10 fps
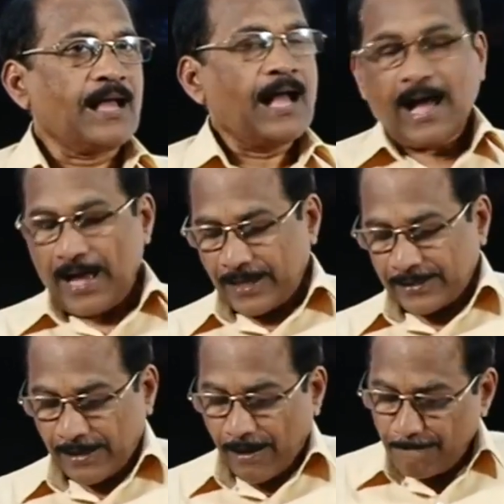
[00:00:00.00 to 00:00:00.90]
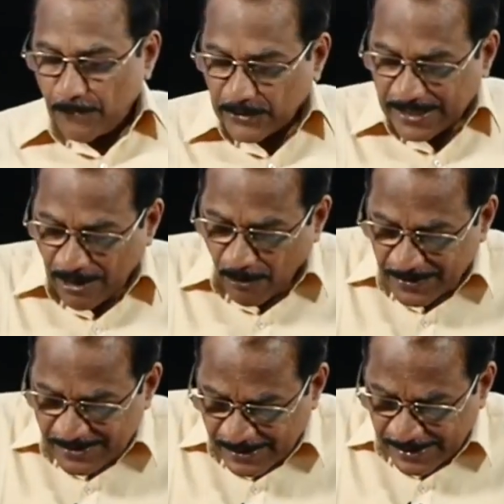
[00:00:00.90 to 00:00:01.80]
And Modi
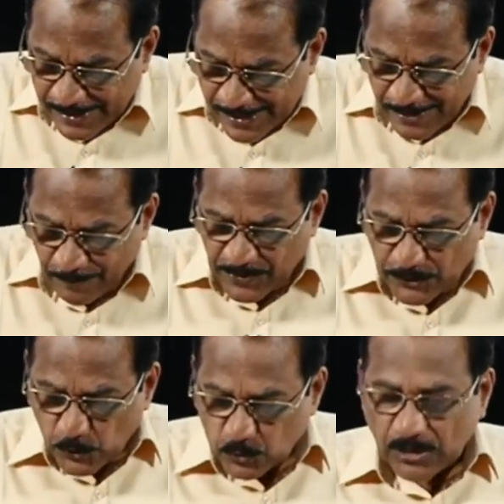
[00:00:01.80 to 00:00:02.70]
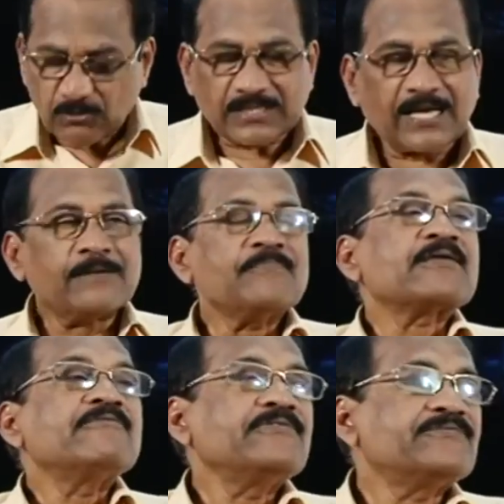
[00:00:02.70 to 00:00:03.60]
government in
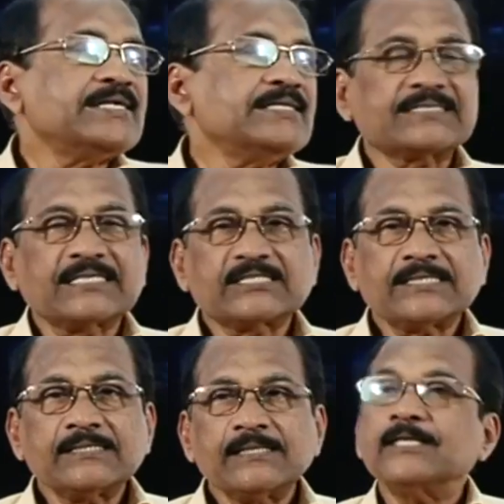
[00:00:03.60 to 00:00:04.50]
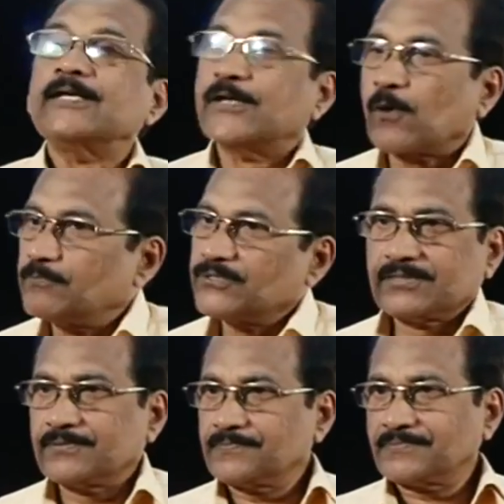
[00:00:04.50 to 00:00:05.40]
2015-16 dropped.
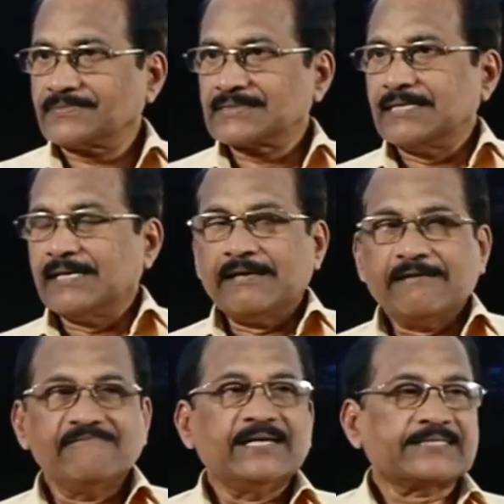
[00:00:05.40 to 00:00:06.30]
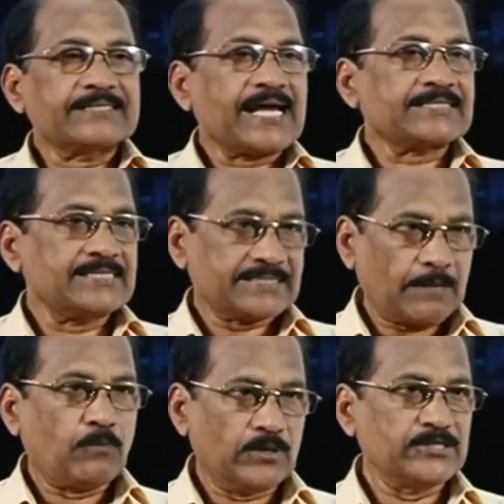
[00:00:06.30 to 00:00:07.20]
Wealth tax is
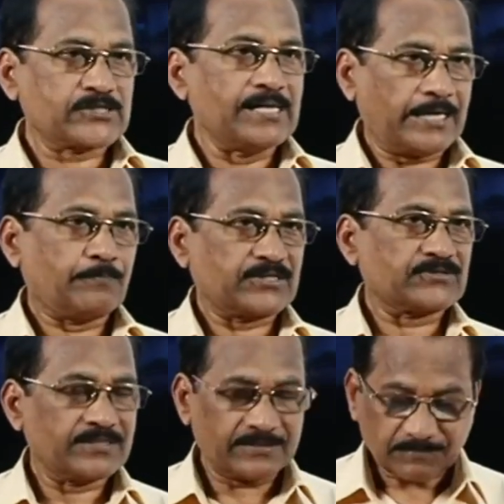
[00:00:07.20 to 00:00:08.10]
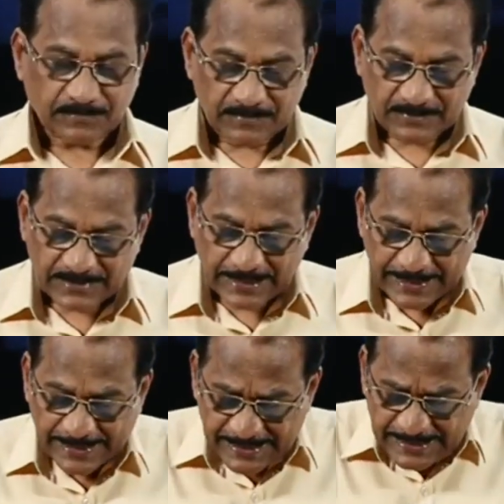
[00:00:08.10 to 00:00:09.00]
abolished at present.
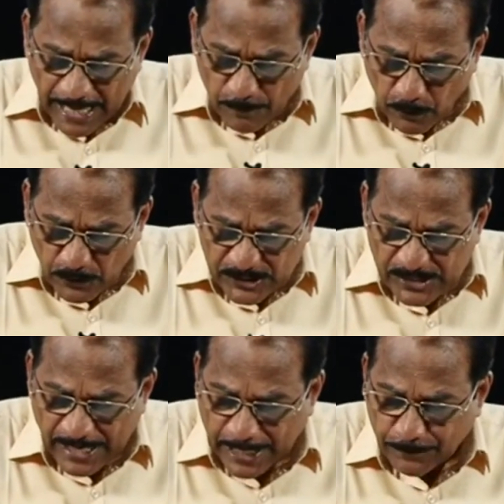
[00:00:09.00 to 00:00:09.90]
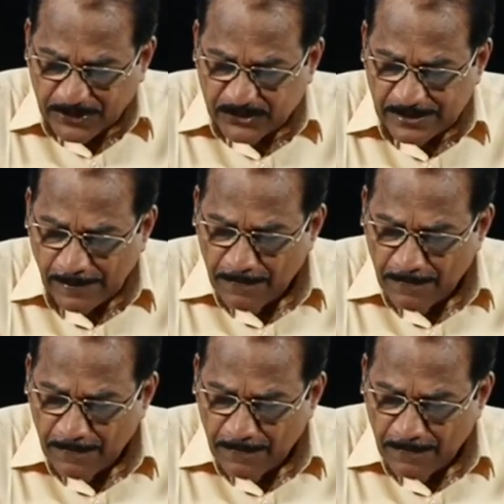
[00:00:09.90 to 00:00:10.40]
It is abolished at present